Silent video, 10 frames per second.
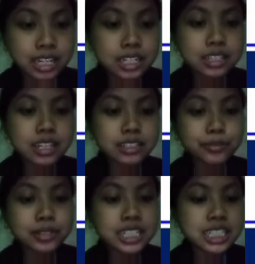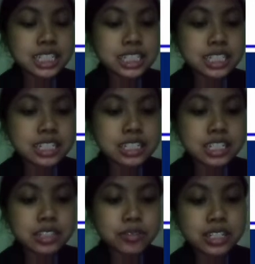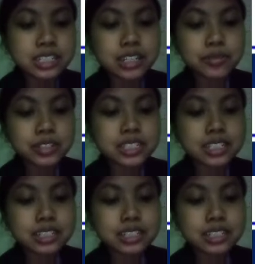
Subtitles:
It expresses the situation which